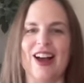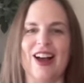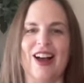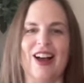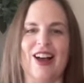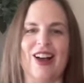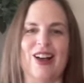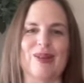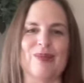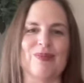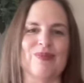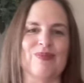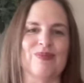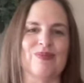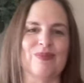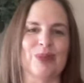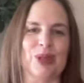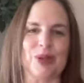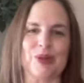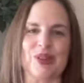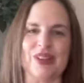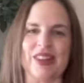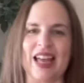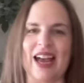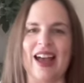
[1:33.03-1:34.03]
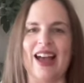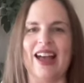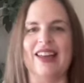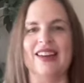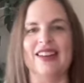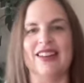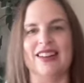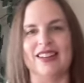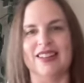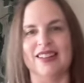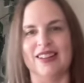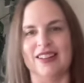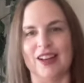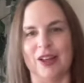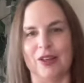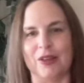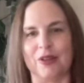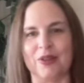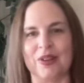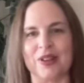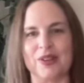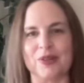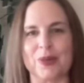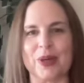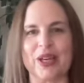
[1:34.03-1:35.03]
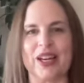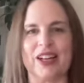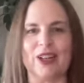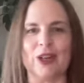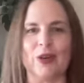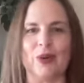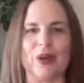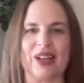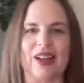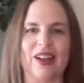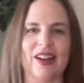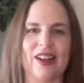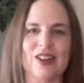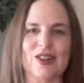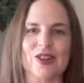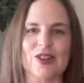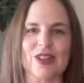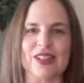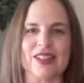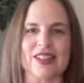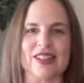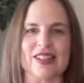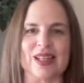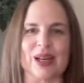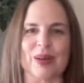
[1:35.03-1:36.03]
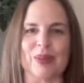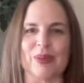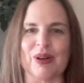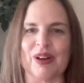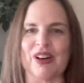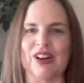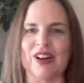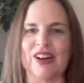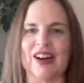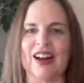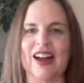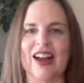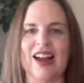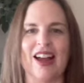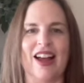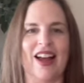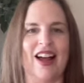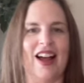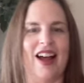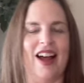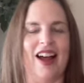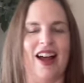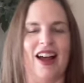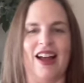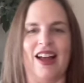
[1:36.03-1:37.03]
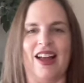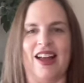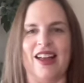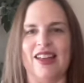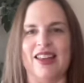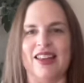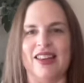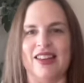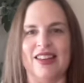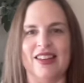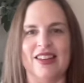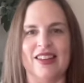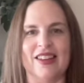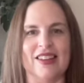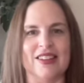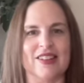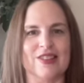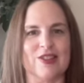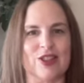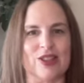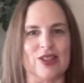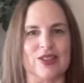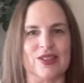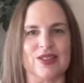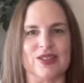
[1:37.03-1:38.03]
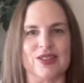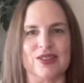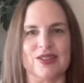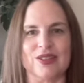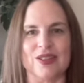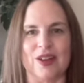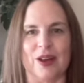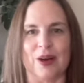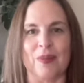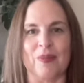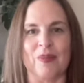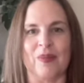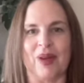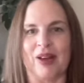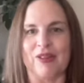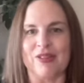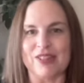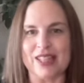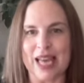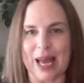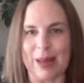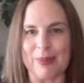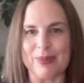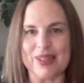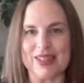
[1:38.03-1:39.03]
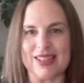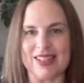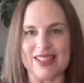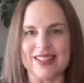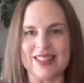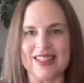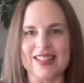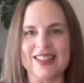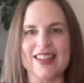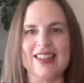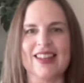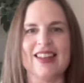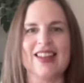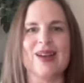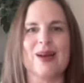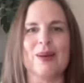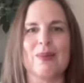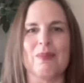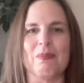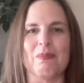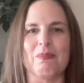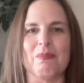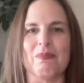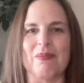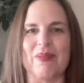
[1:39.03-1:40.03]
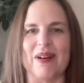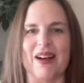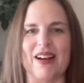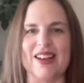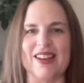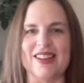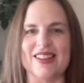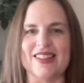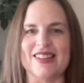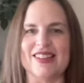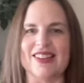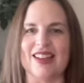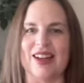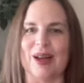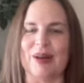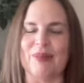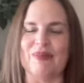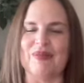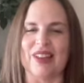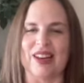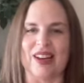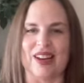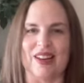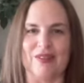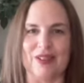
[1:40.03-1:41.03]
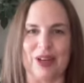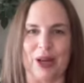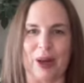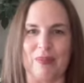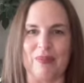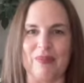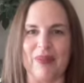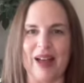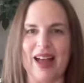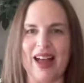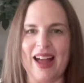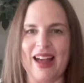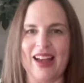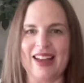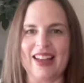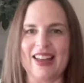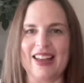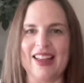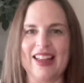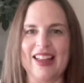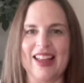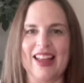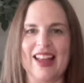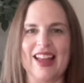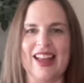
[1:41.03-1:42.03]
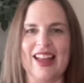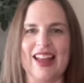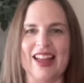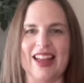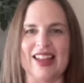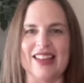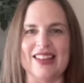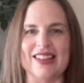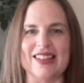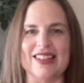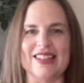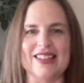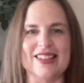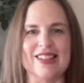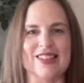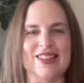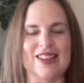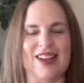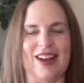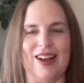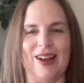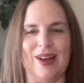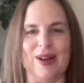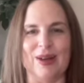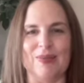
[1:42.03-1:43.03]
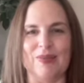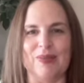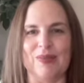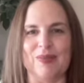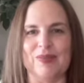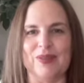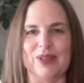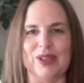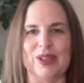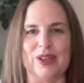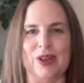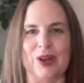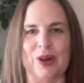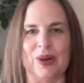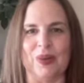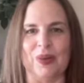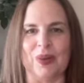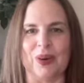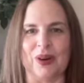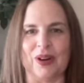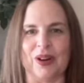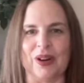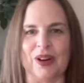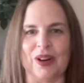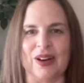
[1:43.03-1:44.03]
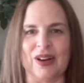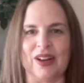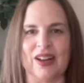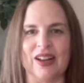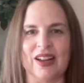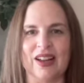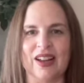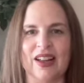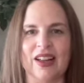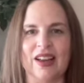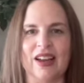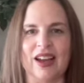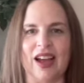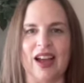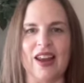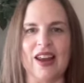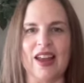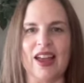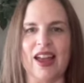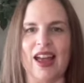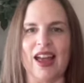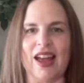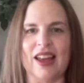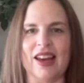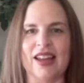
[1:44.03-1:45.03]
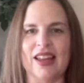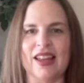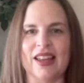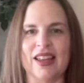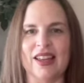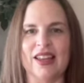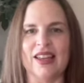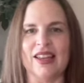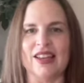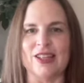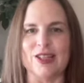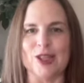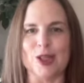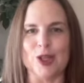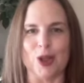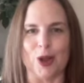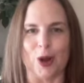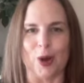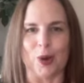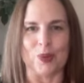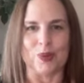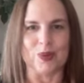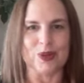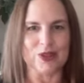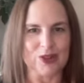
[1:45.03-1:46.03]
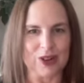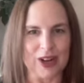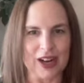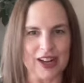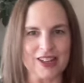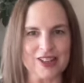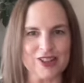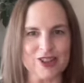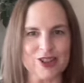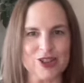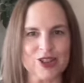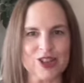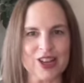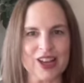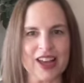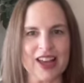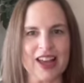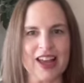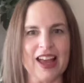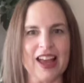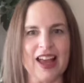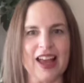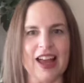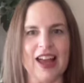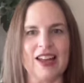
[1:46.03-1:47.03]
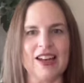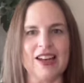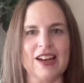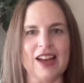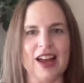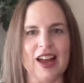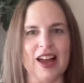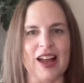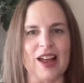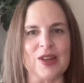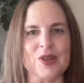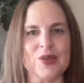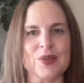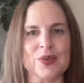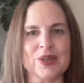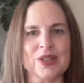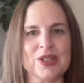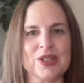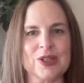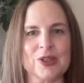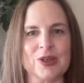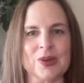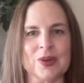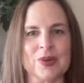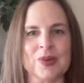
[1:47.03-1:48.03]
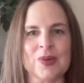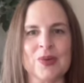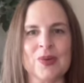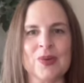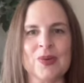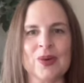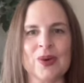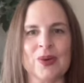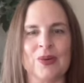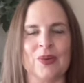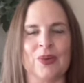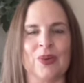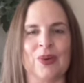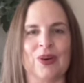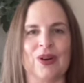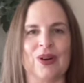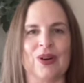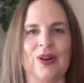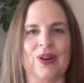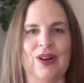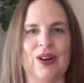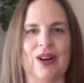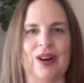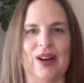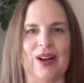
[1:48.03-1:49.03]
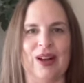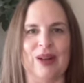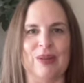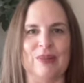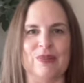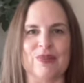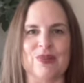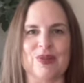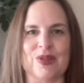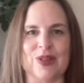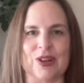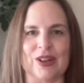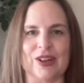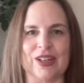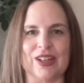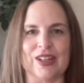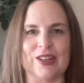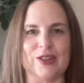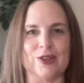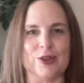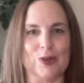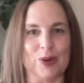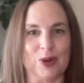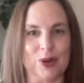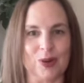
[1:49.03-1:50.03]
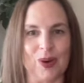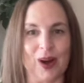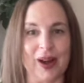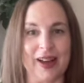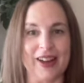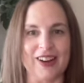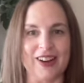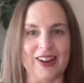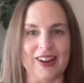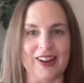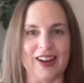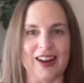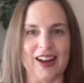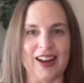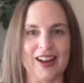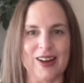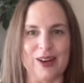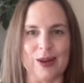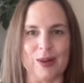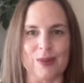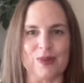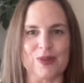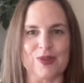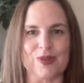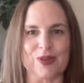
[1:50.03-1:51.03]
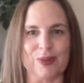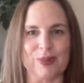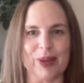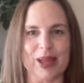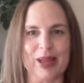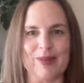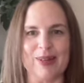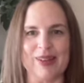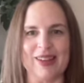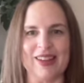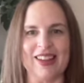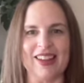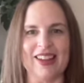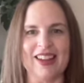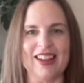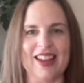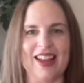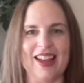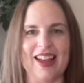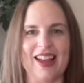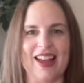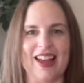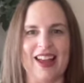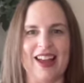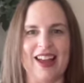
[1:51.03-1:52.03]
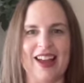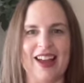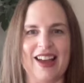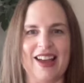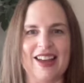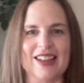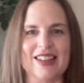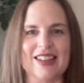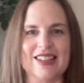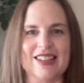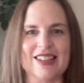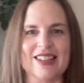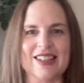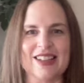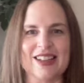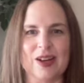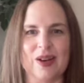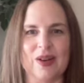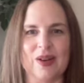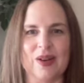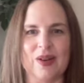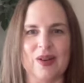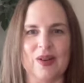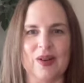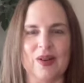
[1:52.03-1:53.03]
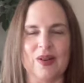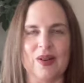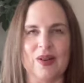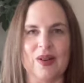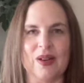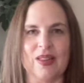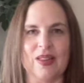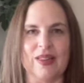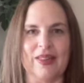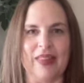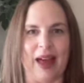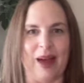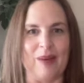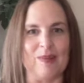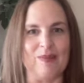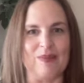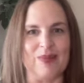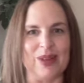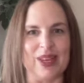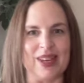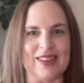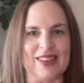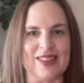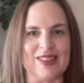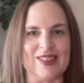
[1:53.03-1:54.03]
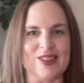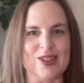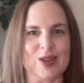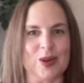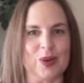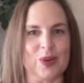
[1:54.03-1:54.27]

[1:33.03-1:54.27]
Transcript: um, between that and other things we had going on during the summer, I just um, I was absent, but um, then I've come back, and um, you know we're kind of heading into the home stretch, and as we do, we're um, starting to acquire items for baby, and that means